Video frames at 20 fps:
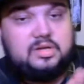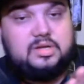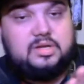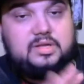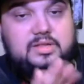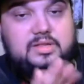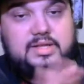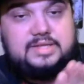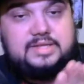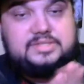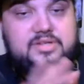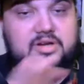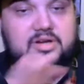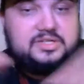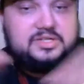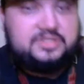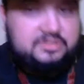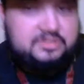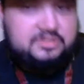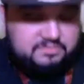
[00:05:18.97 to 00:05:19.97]
that's
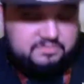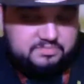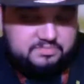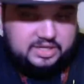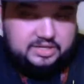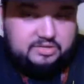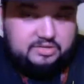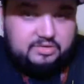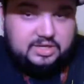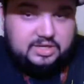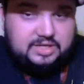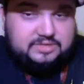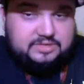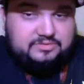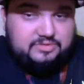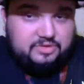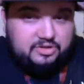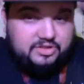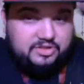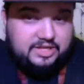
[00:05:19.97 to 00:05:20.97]
awesome. Thank you guys
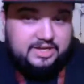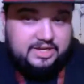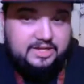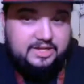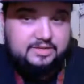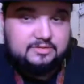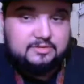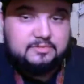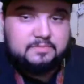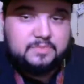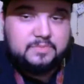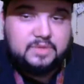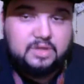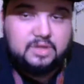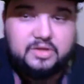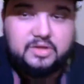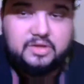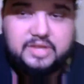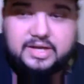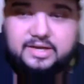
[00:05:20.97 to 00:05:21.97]
for all that,
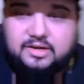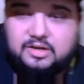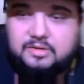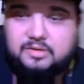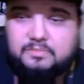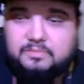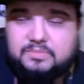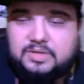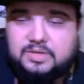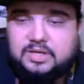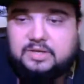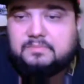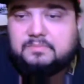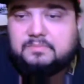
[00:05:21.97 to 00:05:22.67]
all that um thing.